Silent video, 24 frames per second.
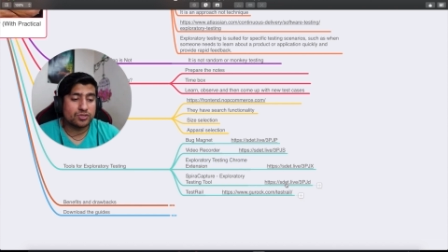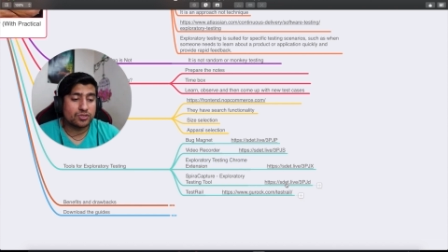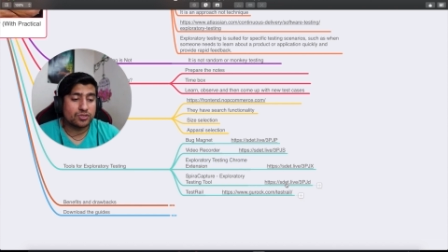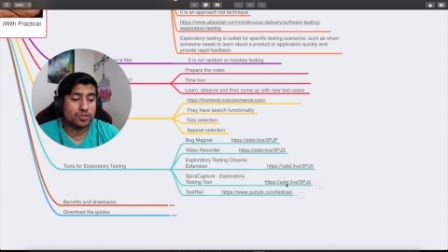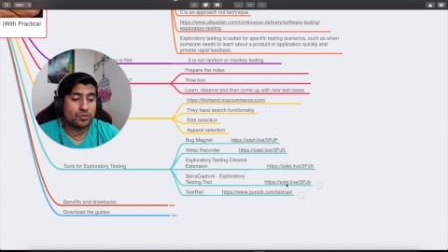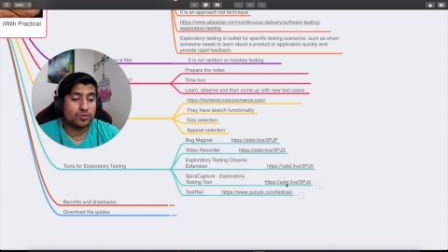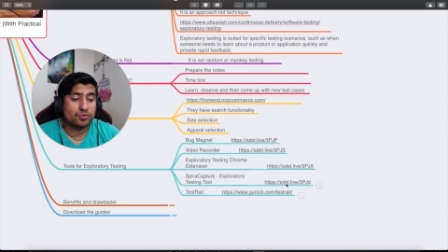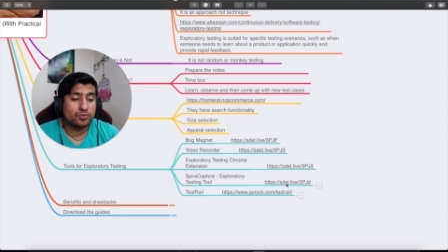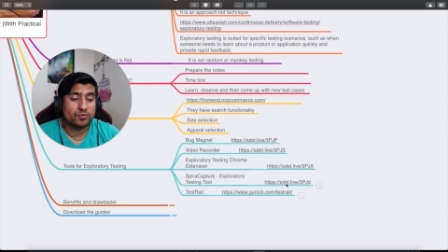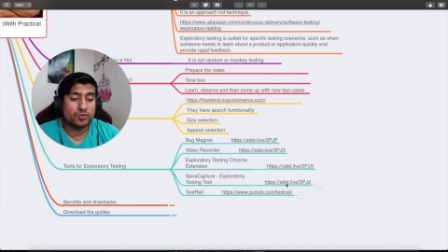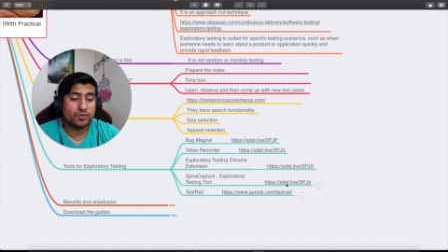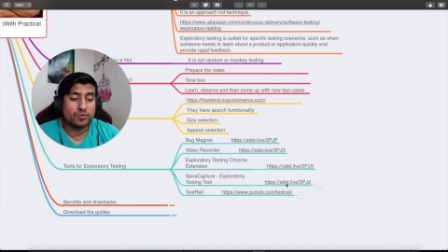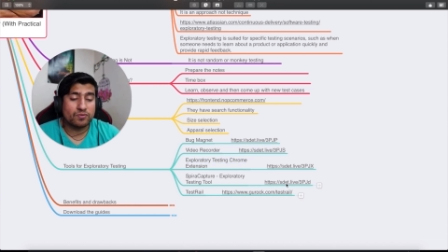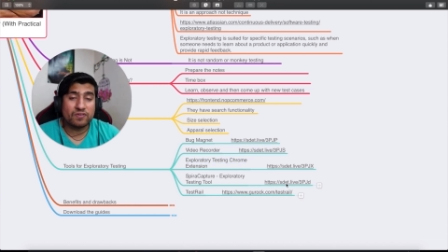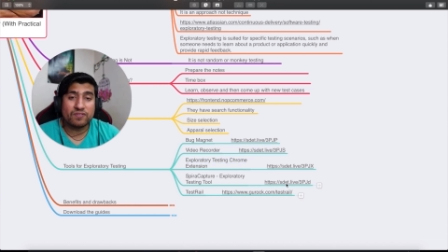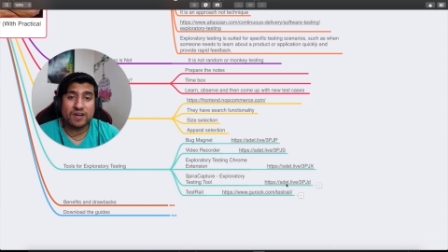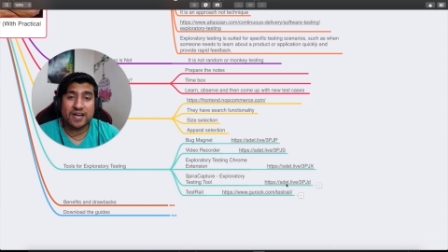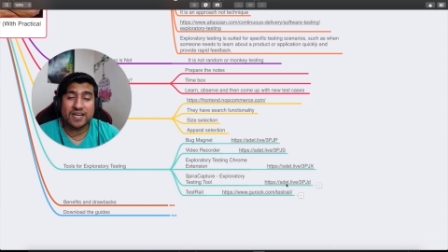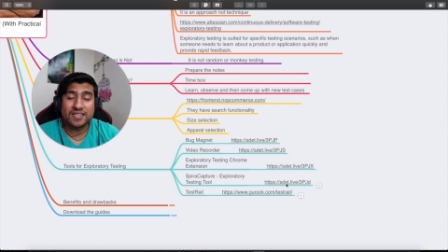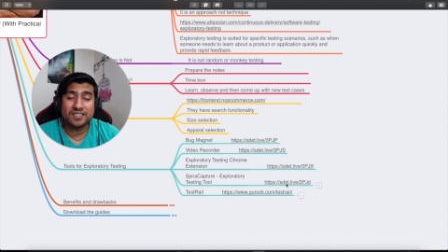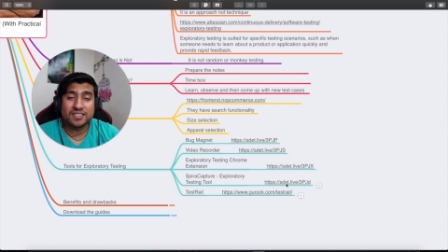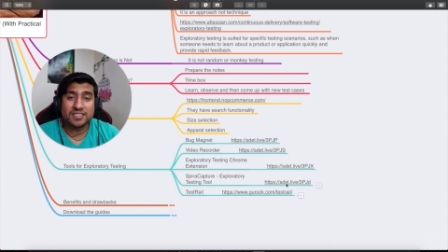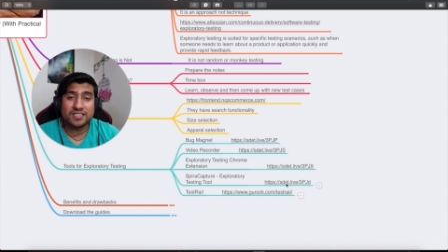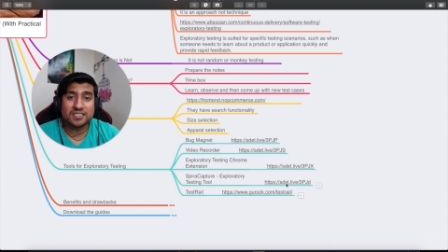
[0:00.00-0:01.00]
So you, you will
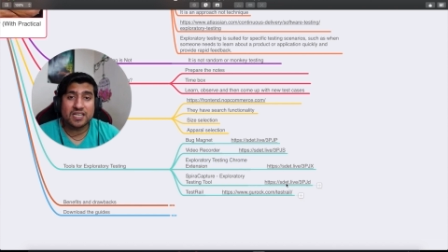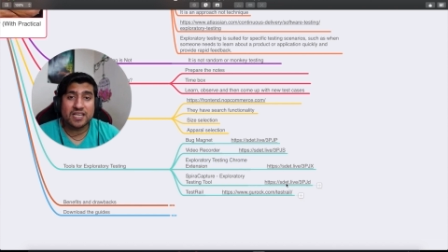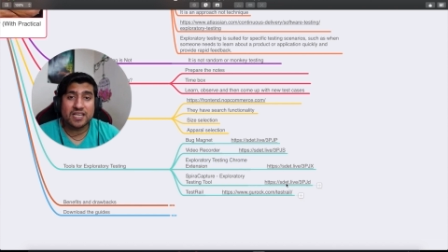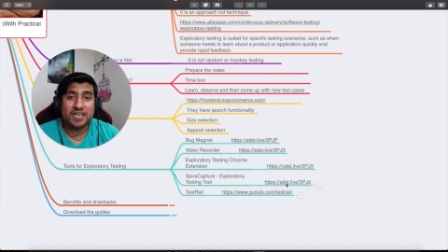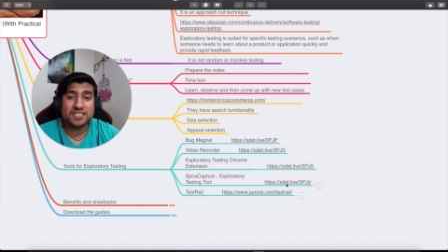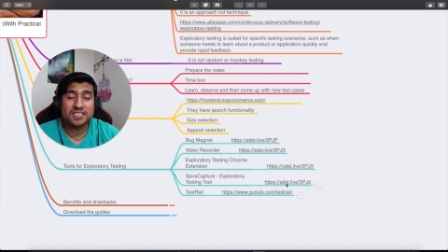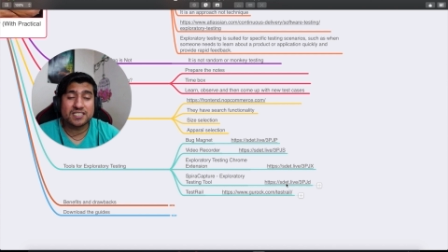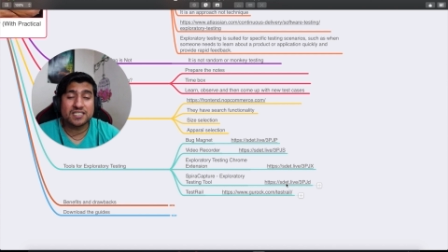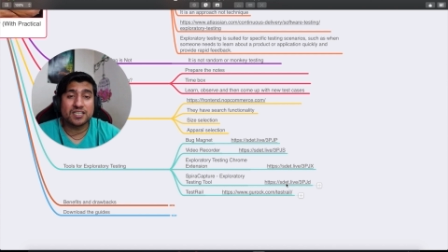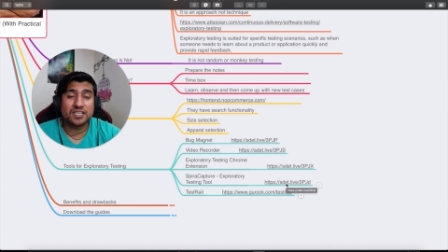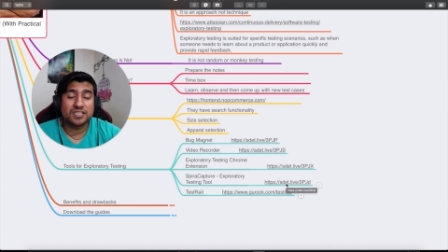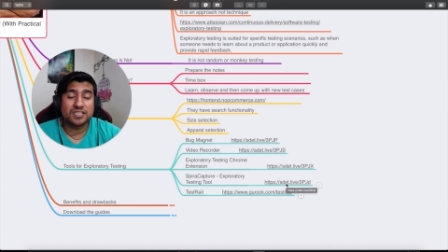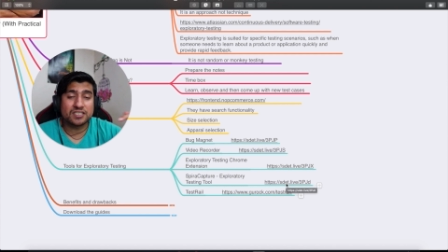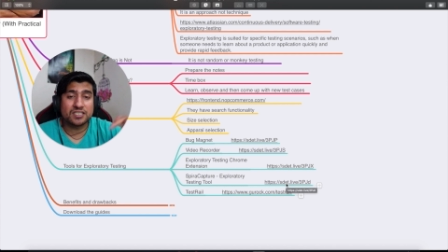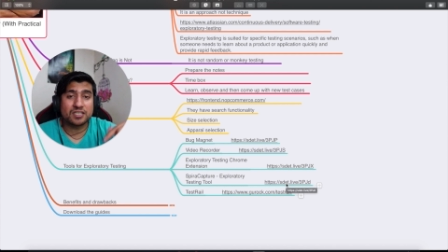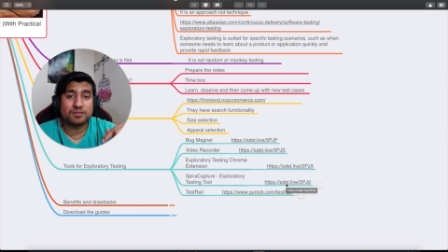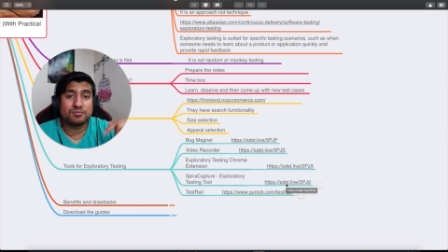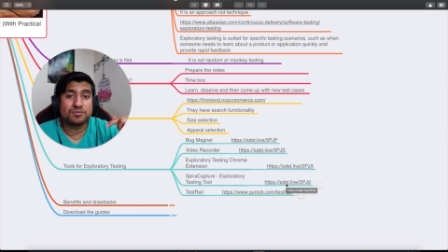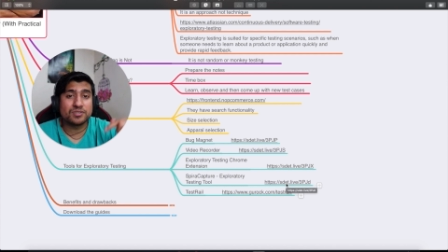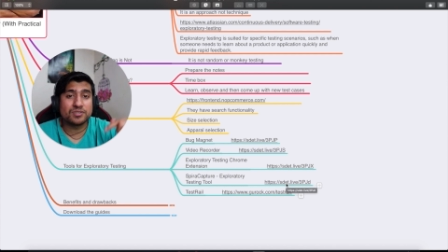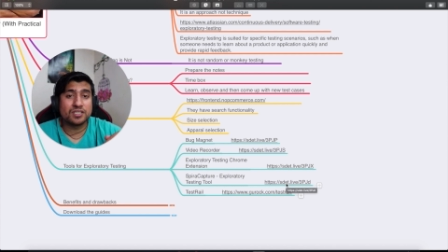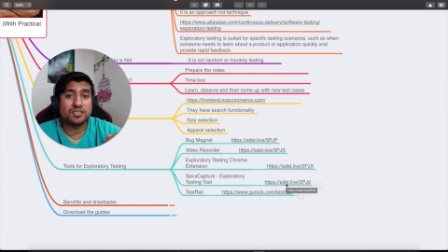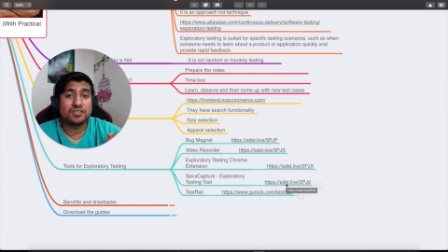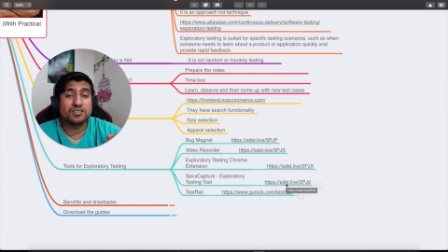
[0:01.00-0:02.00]
find these links in the
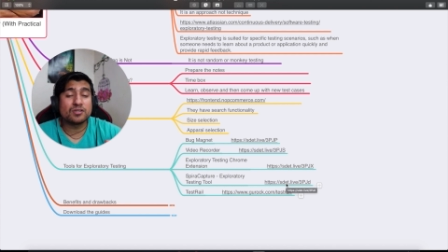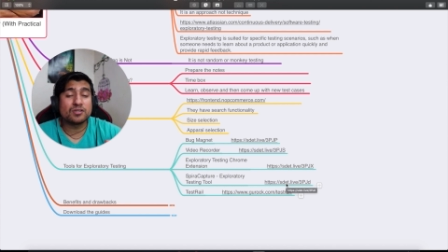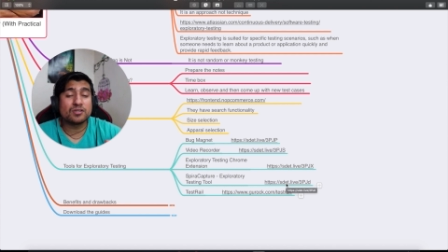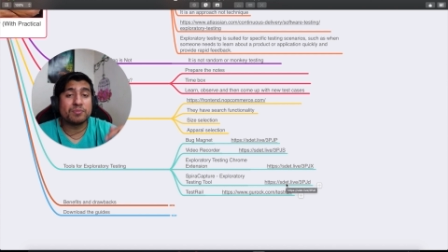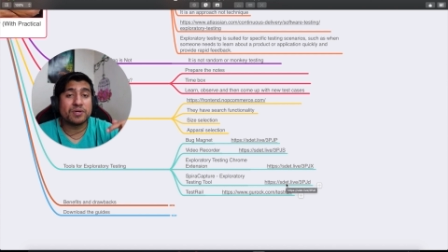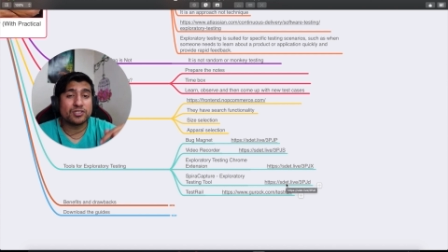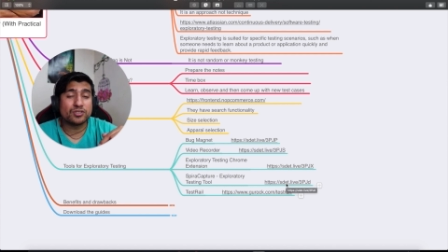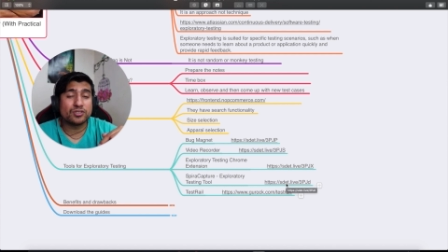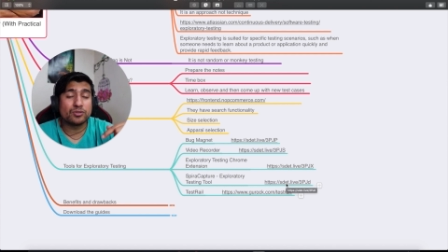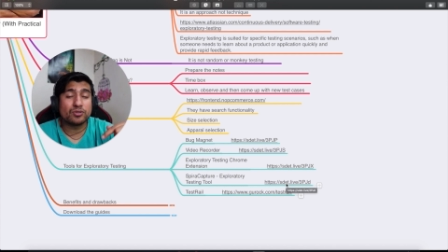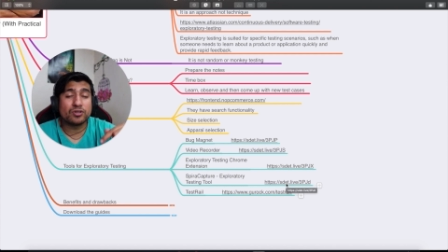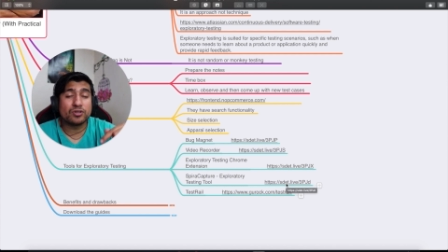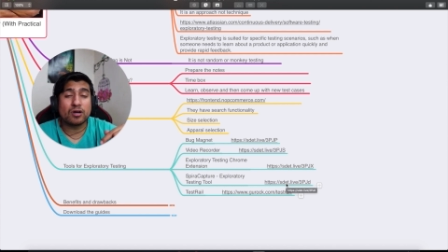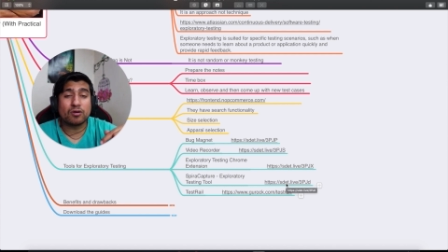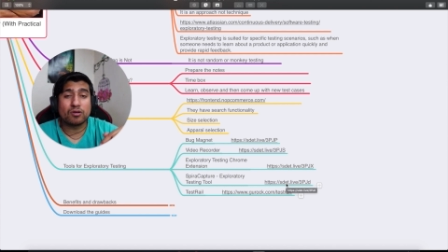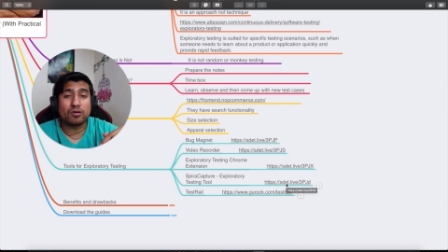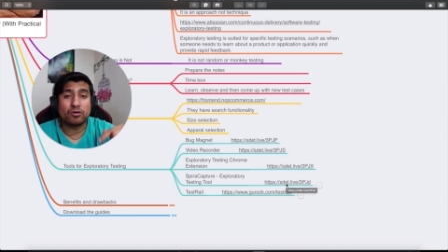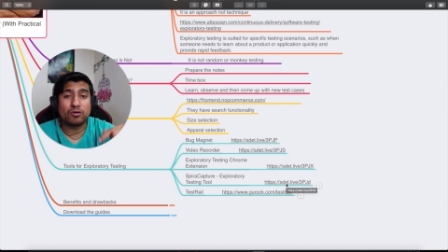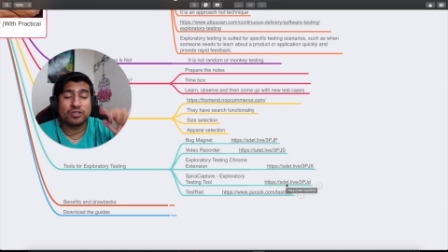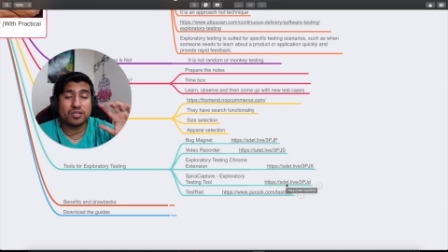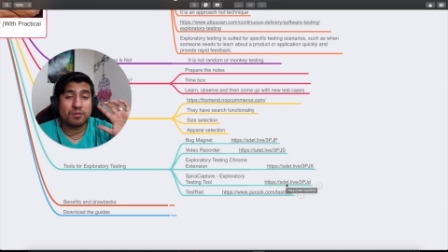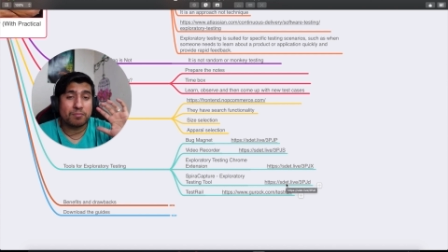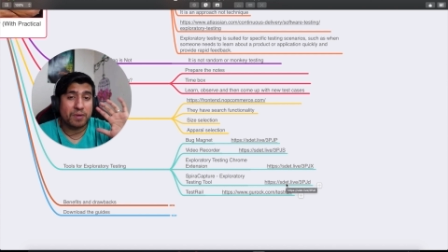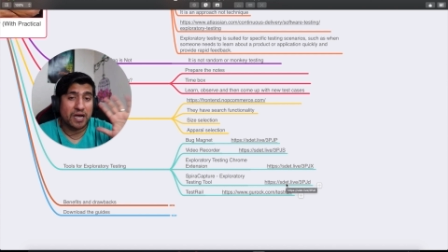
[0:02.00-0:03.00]
description, so make sure you
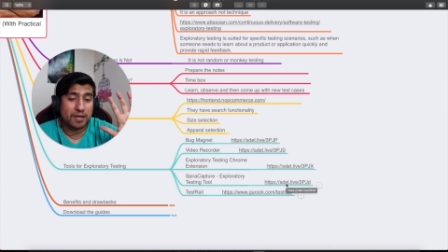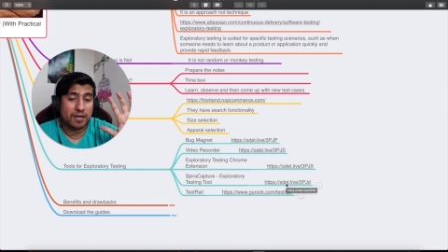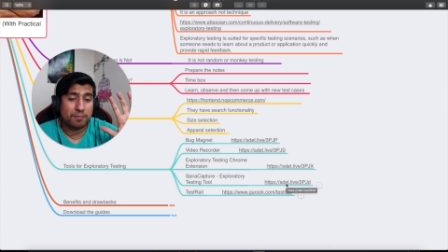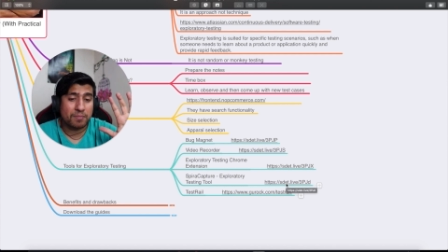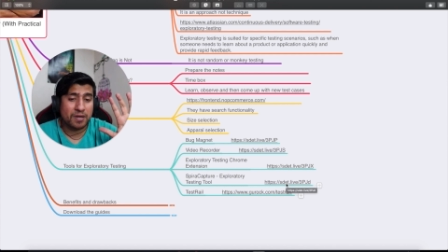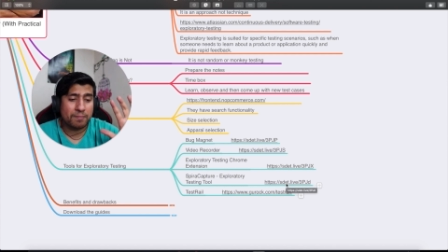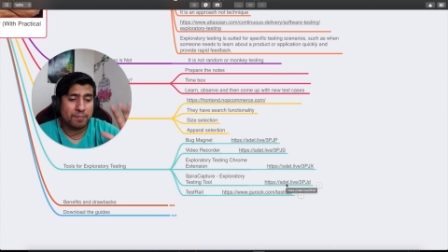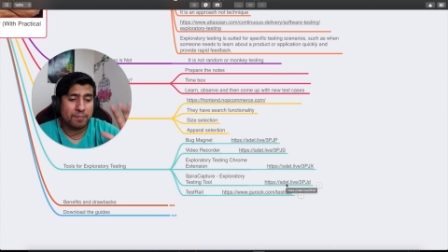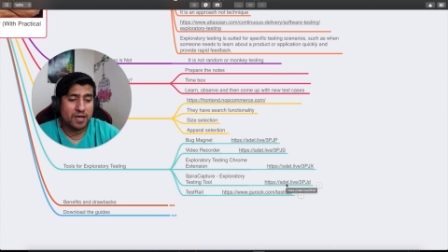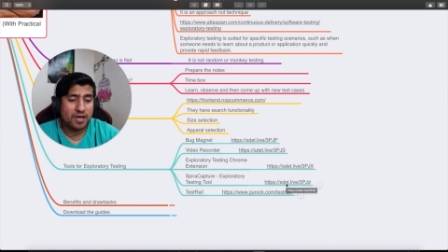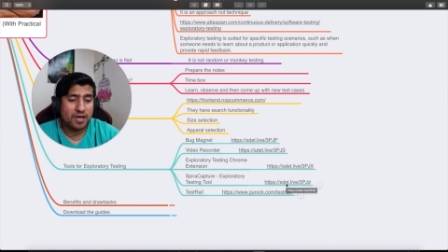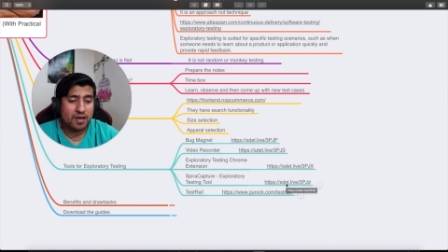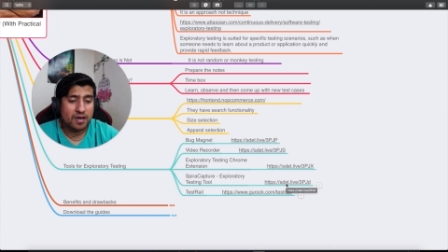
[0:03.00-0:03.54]
download the mind map.